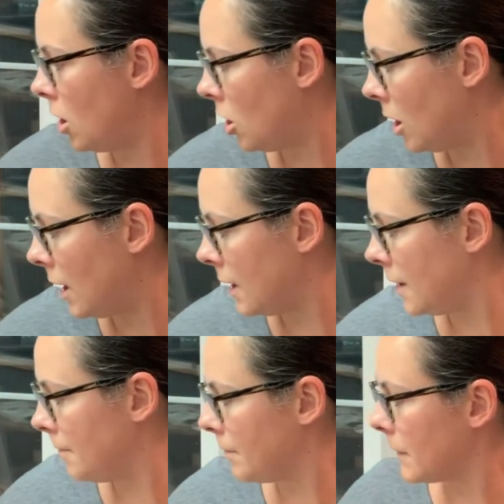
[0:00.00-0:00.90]
on,
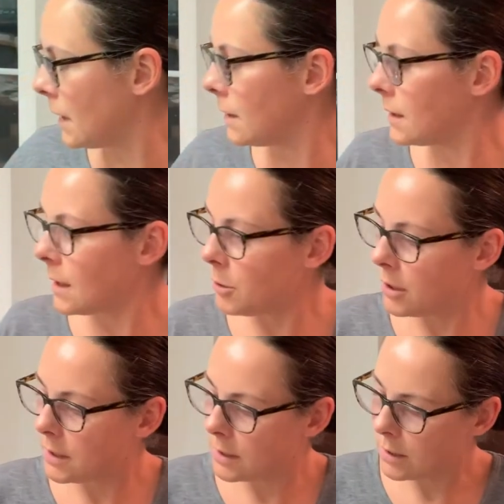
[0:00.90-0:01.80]

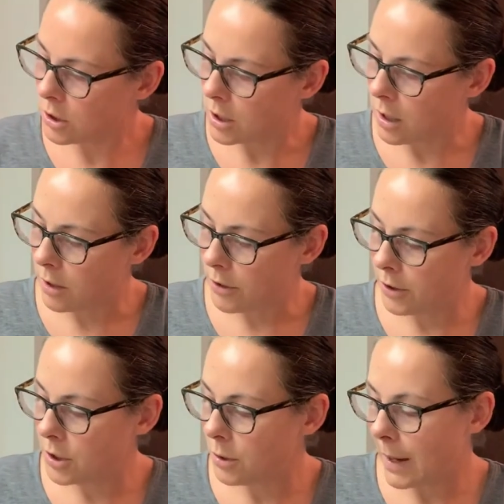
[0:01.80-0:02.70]
Summer is stitched on
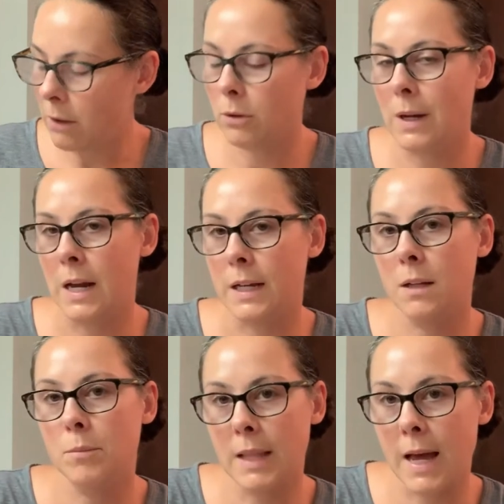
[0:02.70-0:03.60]
thirty-two count
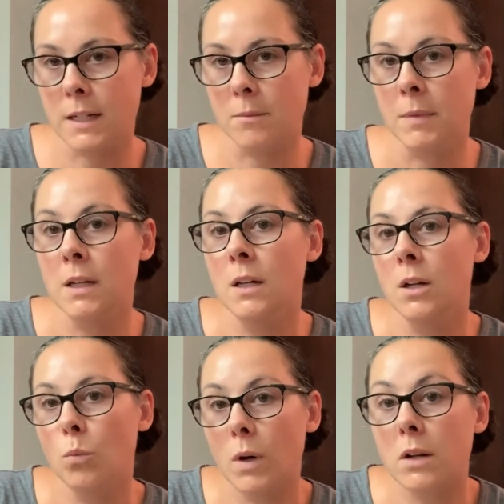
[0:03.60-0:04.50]
Lugana and Platinum,
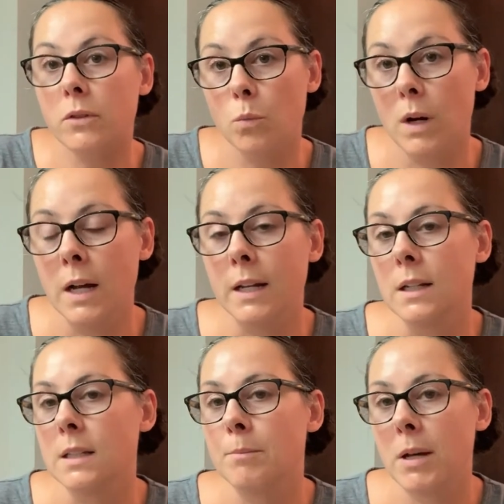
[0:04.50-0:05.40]
one over one,
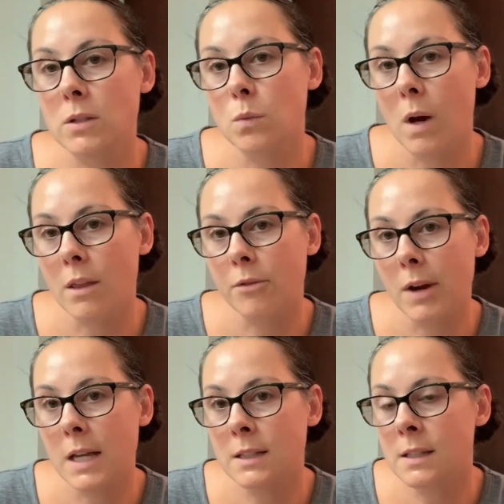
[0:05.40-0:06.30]
and it's Belsoir
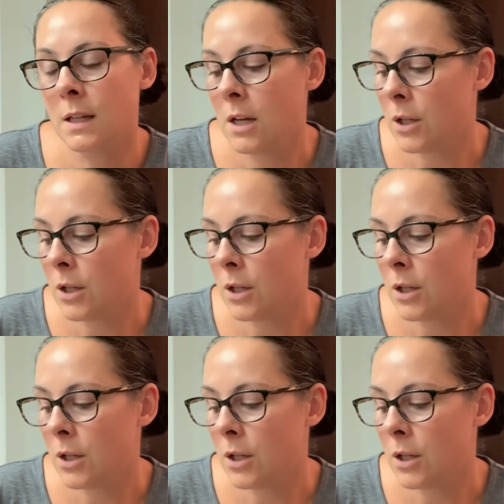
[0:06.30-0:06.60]
threads.